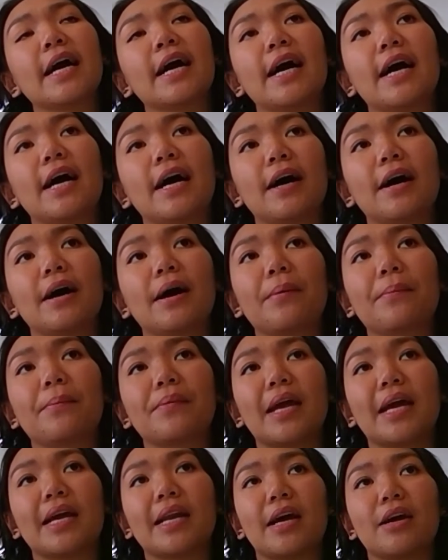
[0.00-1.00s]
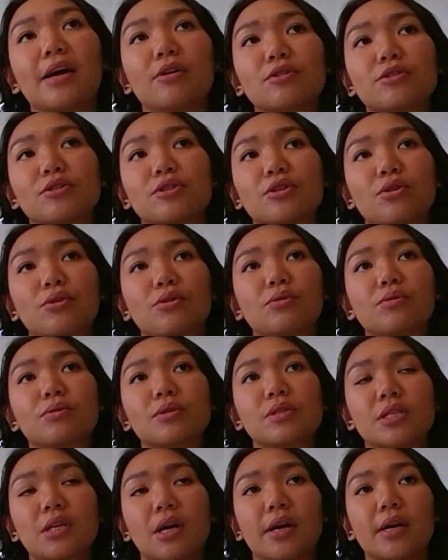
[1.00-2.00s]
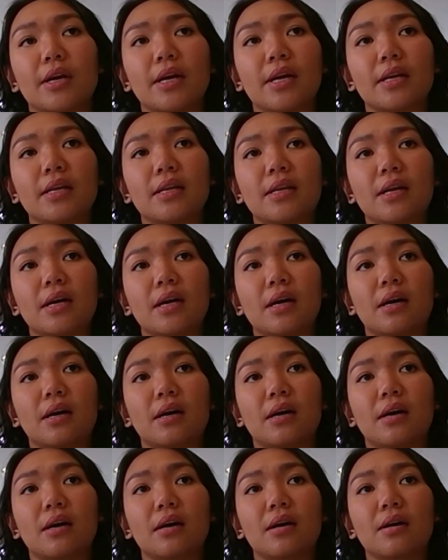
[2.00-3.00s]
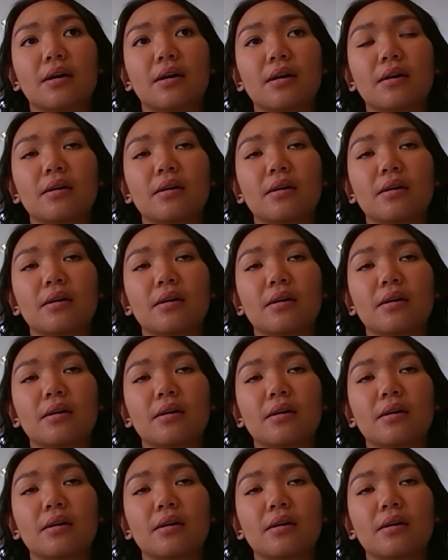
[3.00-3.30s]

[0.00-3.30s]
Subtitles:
And I also started a